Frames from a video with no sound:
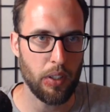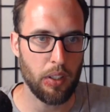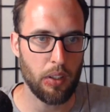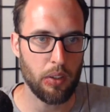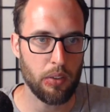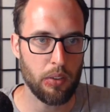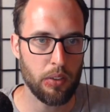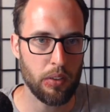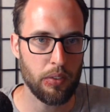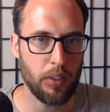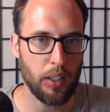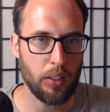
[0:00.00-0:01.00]
video,
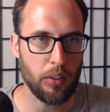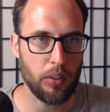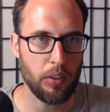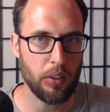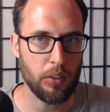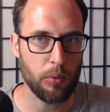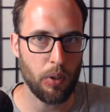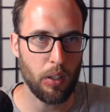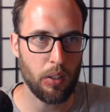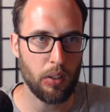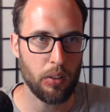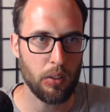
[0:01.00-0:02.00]
see if I can do this
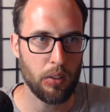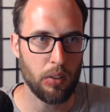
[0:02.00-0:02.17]
well.